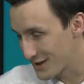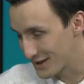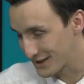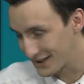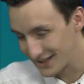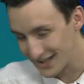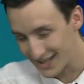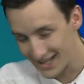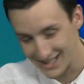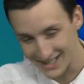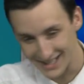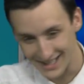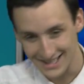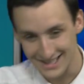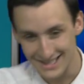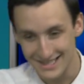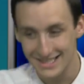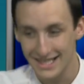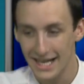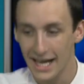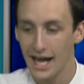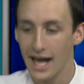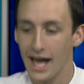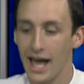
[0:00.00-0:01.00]

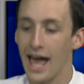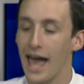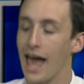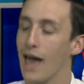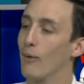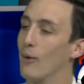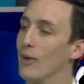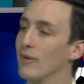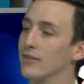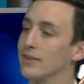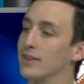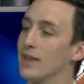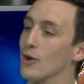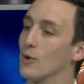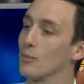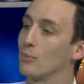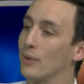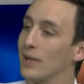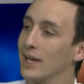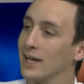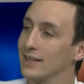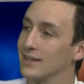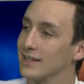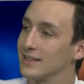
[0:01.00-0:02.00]
Canadiens. However, they were
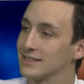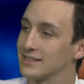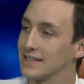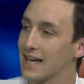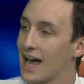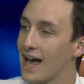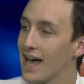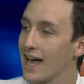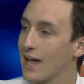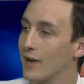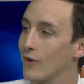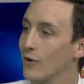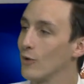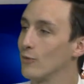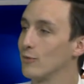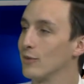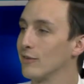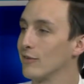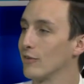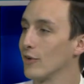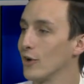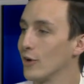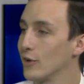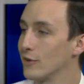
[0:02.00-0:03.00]
playing this guy. I don't know if you
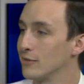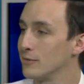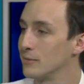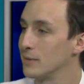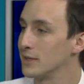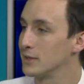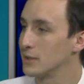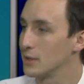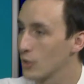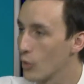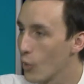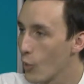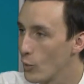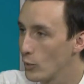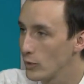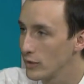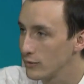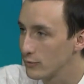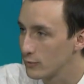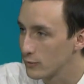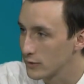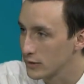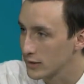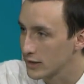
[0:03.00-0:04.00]
ever heard of him. The, the
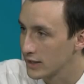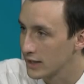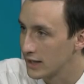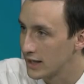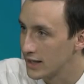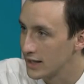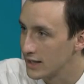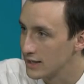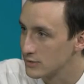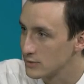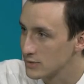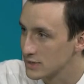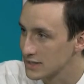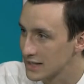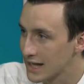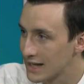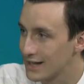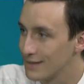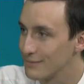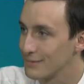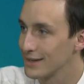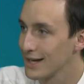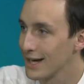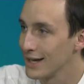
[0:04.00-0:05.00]
goalie for the Canadiens is this guy
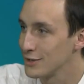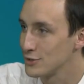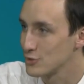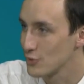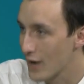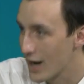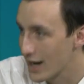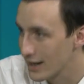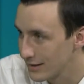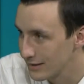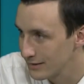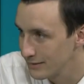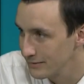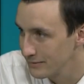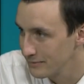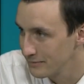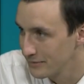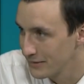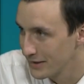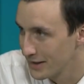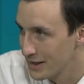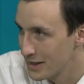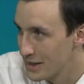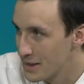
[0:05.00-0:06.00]
named Ken Dryden.
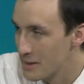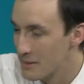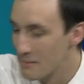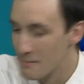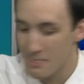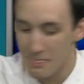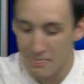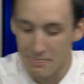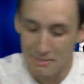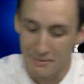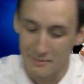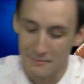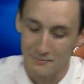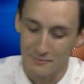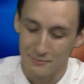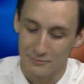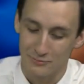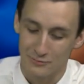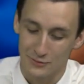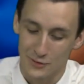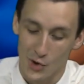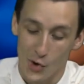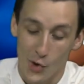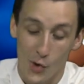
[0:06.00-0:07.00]
Ken Dryden, okay.